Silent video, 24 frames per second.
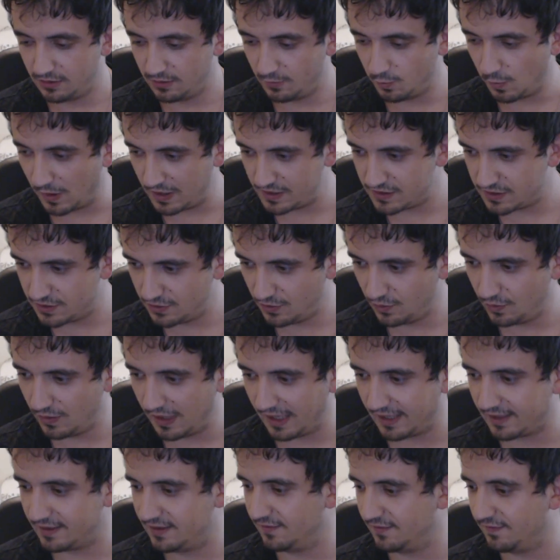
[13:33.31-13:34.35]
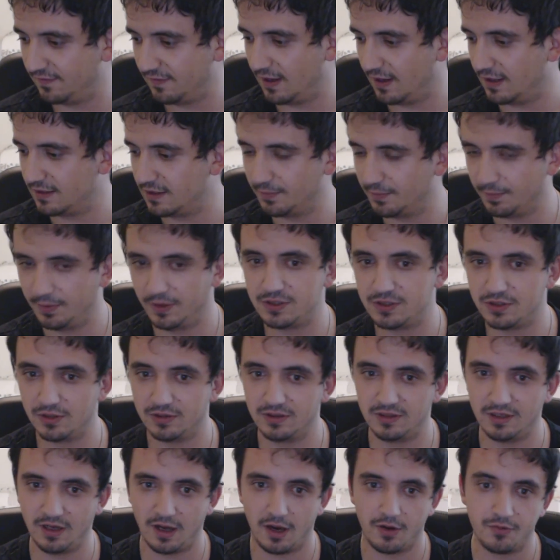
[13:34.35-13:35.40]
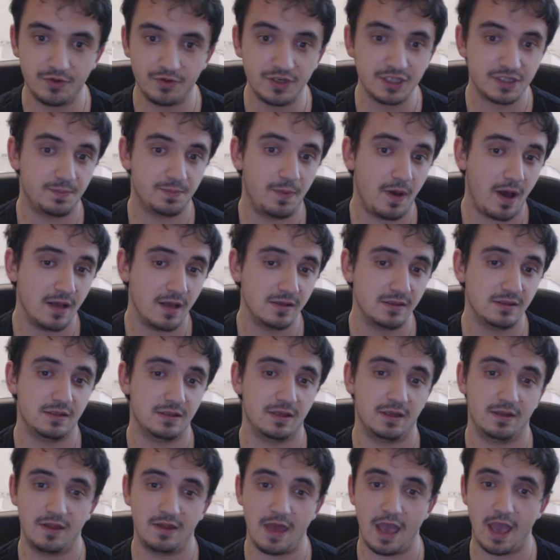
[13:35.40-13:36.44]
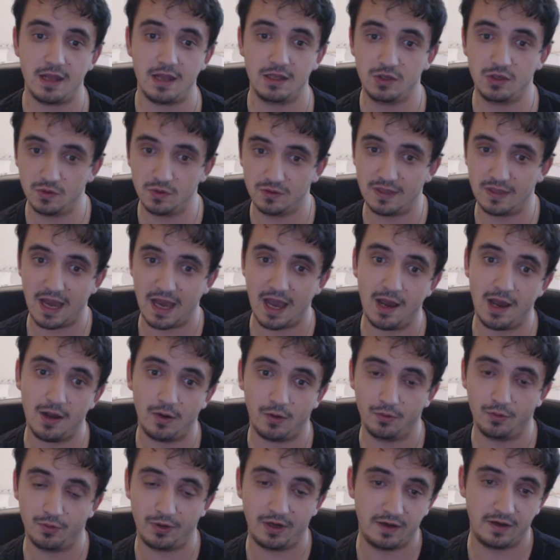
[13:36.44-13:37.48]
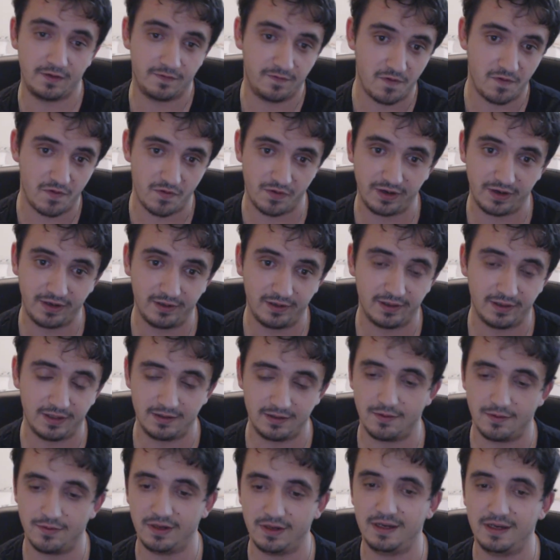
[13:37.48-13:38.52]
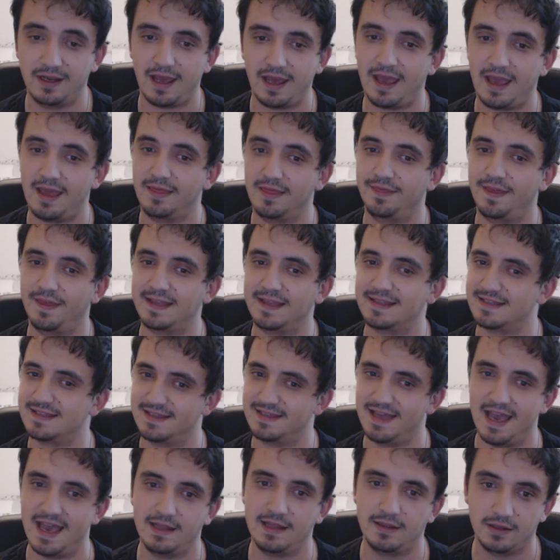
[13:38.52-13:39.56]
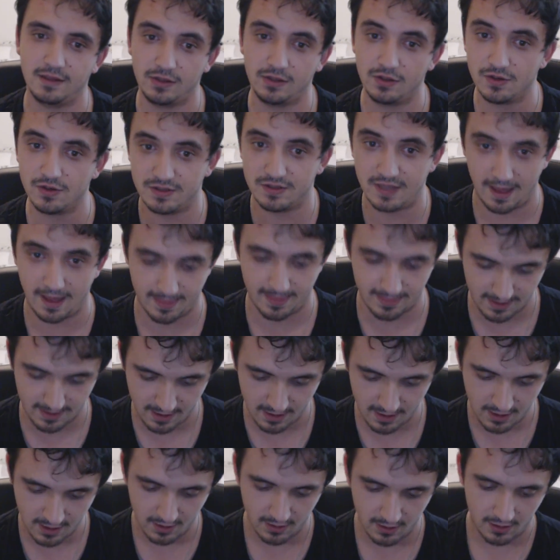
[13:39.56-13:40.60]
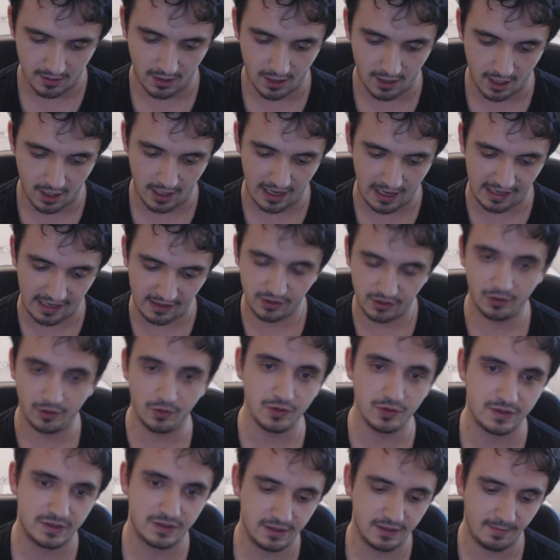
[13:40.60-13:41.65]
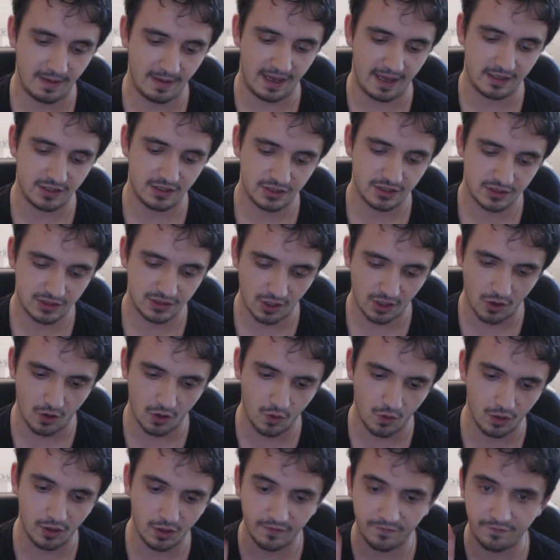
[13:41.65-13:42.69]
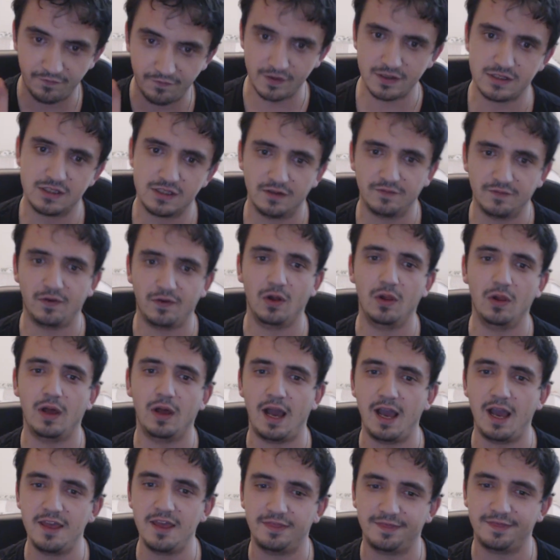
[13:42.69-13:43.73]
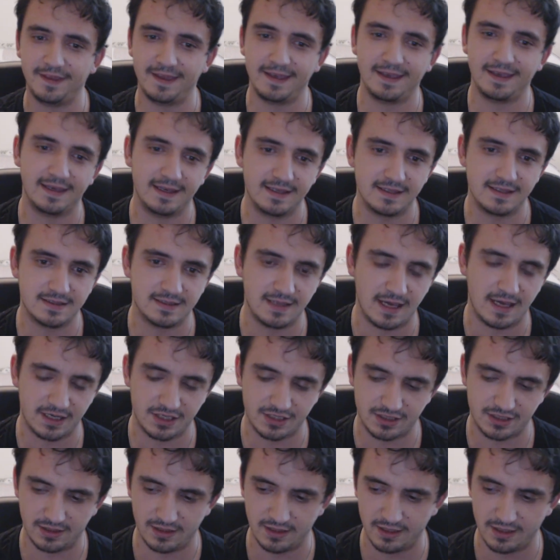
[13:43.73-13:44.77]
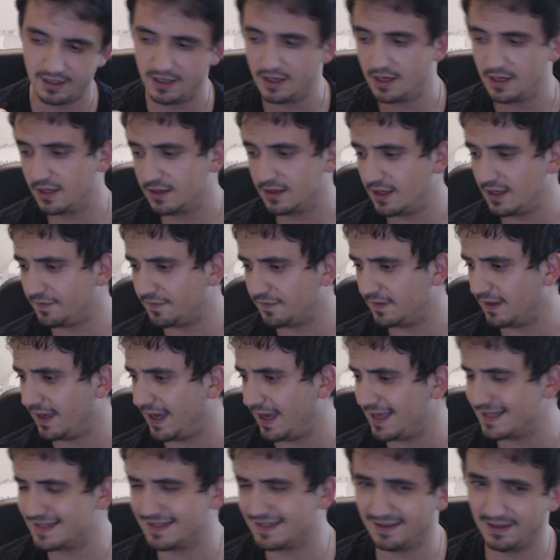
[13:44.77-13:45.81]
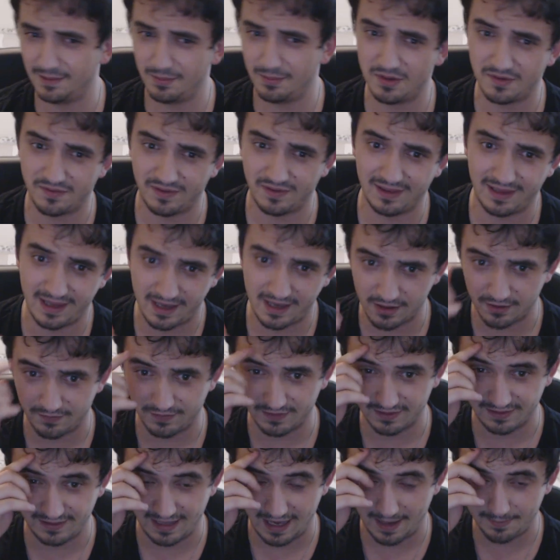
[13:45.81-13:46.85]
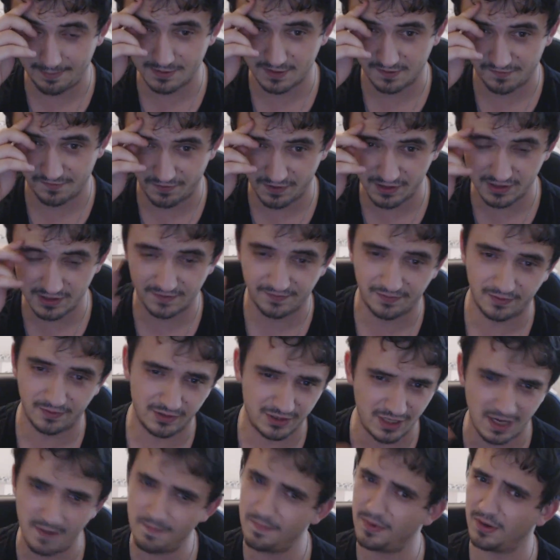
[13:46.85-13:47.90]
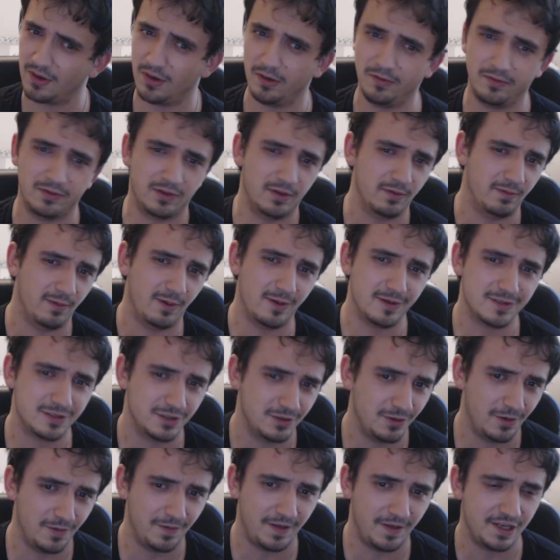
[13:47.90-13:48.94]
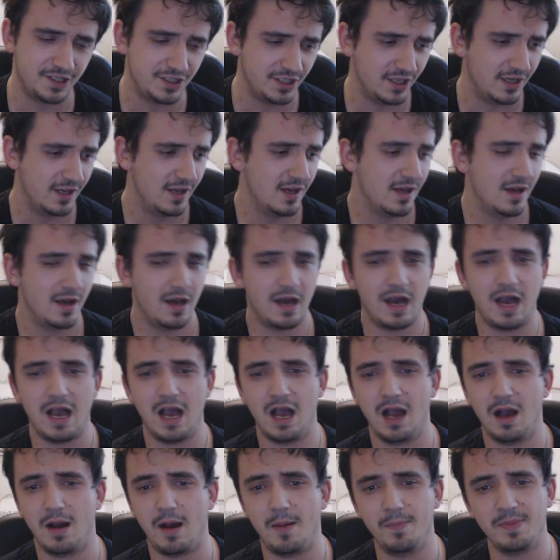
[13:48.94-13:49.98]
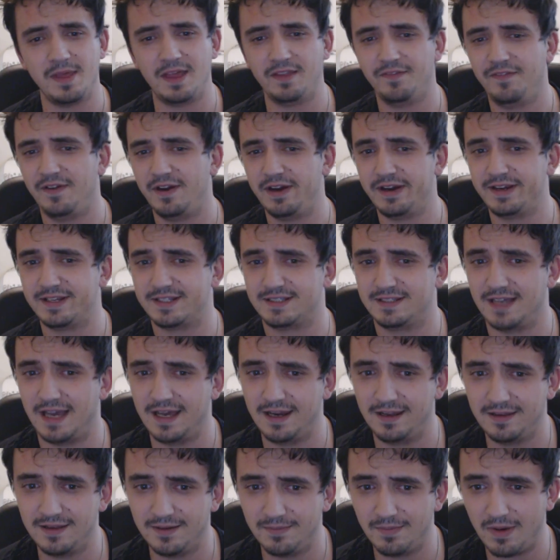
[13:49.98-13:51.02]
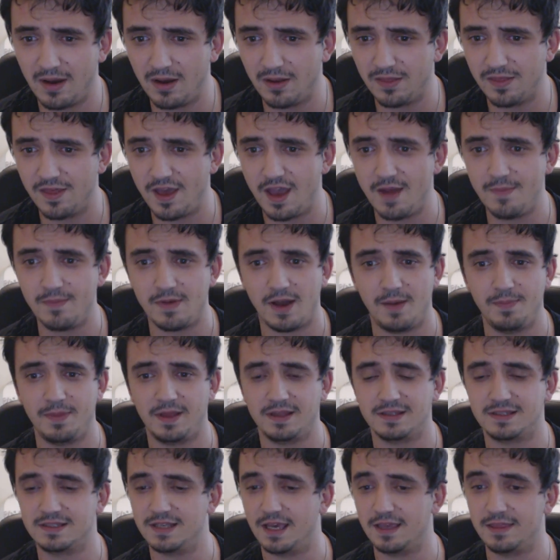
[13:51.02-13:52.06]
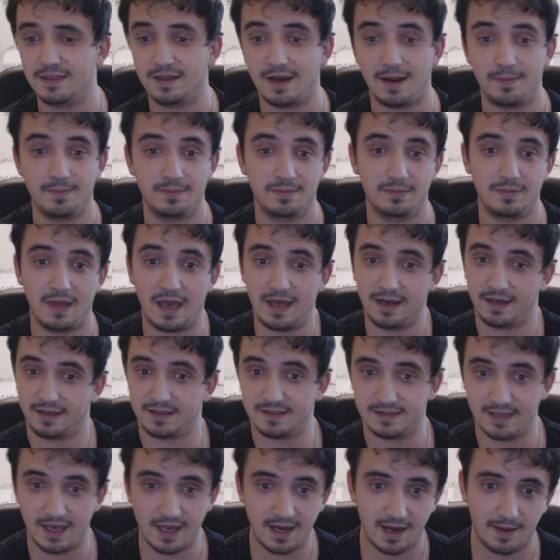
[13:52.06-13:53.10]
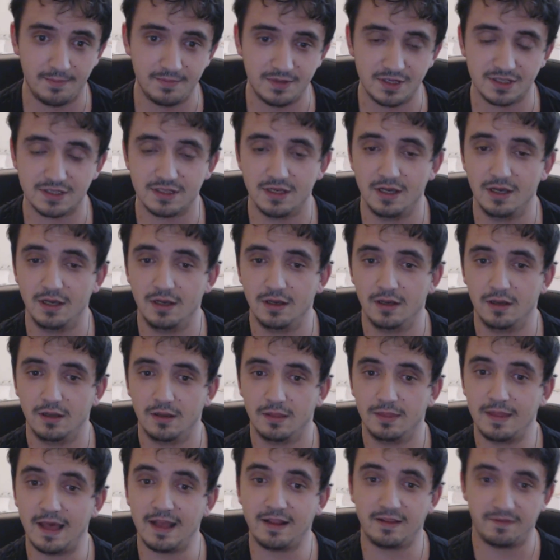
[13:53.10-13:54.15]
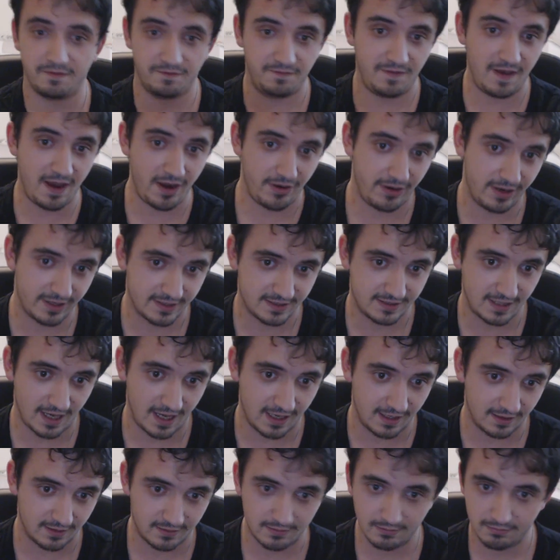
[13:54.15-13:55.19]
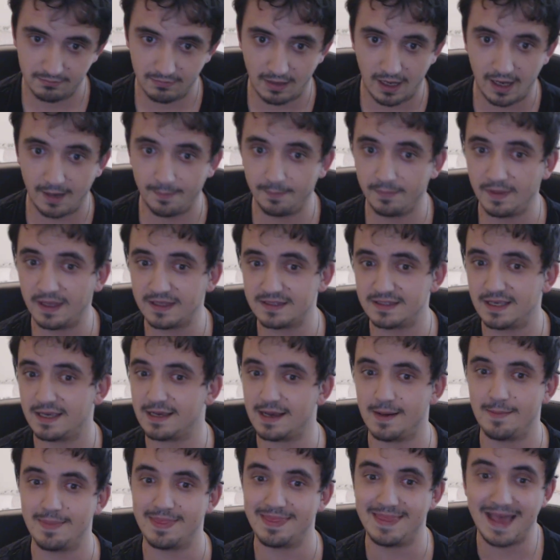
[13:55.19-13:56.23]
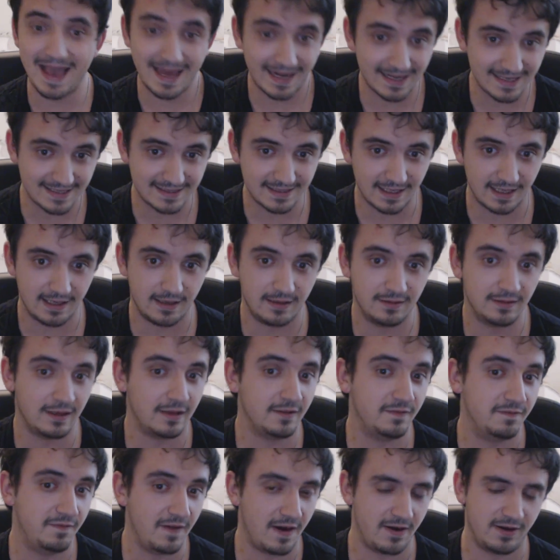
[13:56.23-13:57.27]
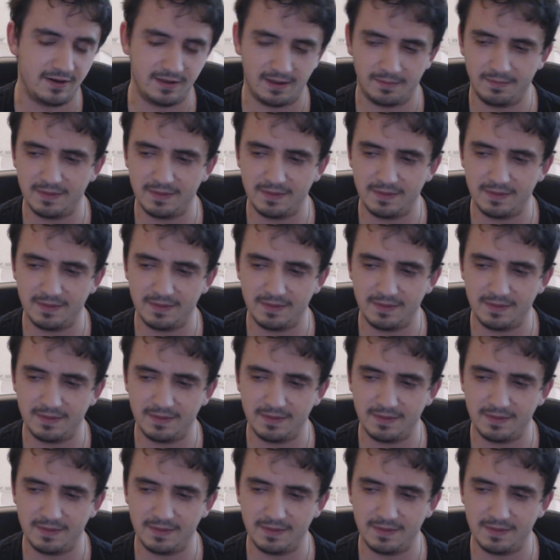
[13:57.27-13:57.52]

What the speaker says: Once you like deplete your respawns, then you die already for real in arena, and that's that, you're done, and you lose the match. So first of all, I think it's actually definitely adds a little bit of a layer of a depth. First of all, jumping over the walls and all that shit, I'm not very excited about them. I'm not saying that I'm not excited, I'm just not very excited. I'm not saying I'm not excited, not very.